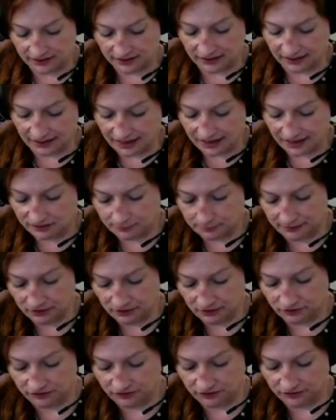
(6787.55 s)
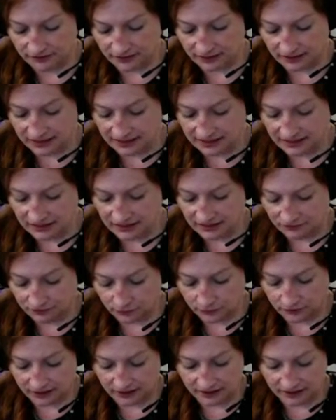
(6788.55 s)
last pages of the
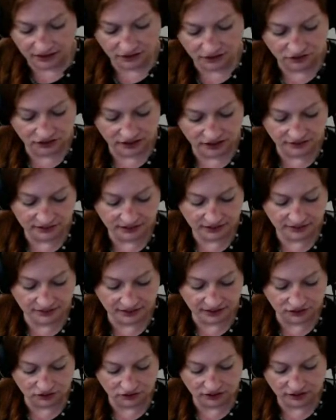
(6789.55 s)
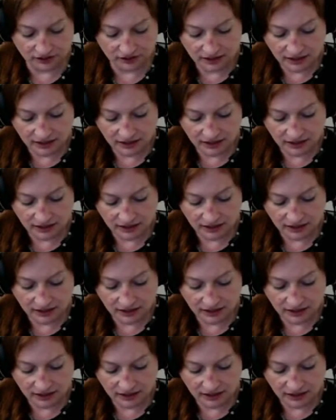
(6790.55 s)
1949 Geneva Convention